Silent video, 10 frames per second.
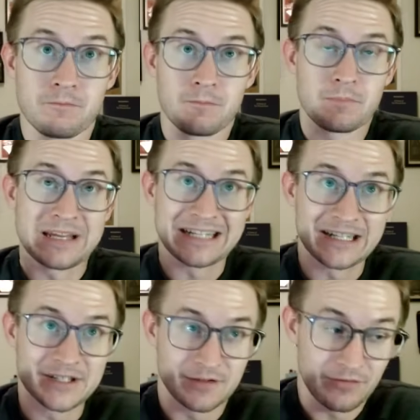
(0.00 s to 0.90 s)

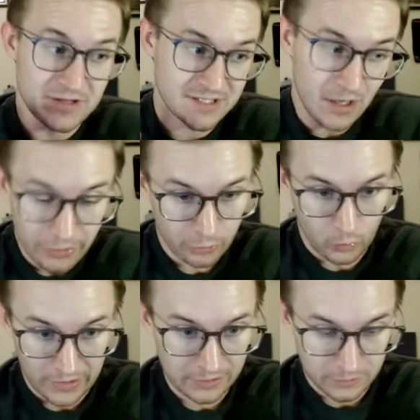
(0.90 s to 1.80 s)
because of this other
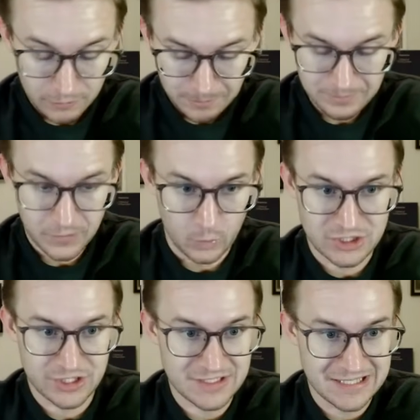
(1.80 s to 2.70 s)
wrinkle,
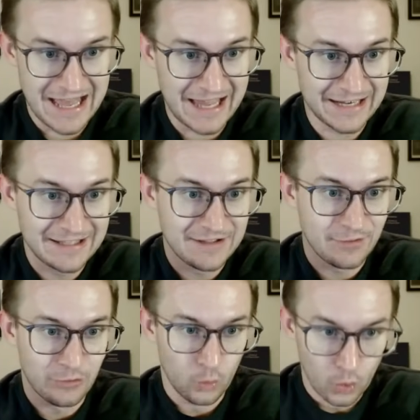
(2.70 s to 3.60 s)
which is that
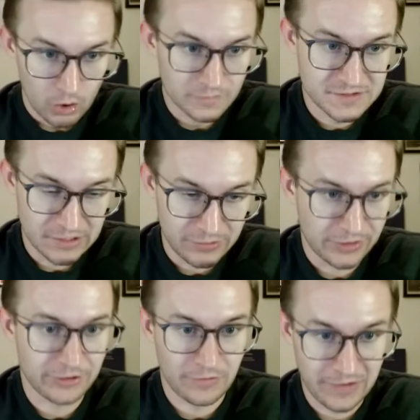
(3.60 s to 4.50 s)
the Wolves, the
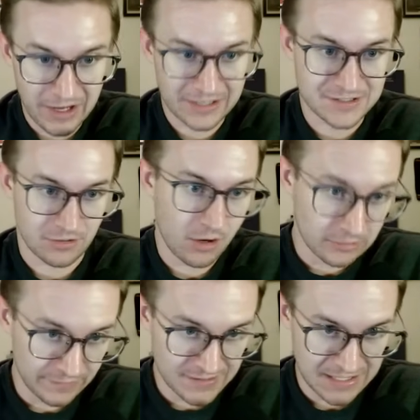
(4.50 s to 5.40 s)
Thunder, and the Nuggets are all
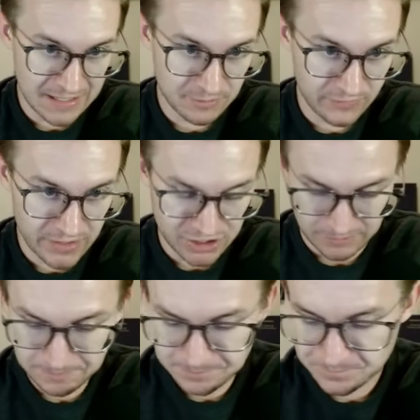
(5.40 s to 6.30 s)
in the same division,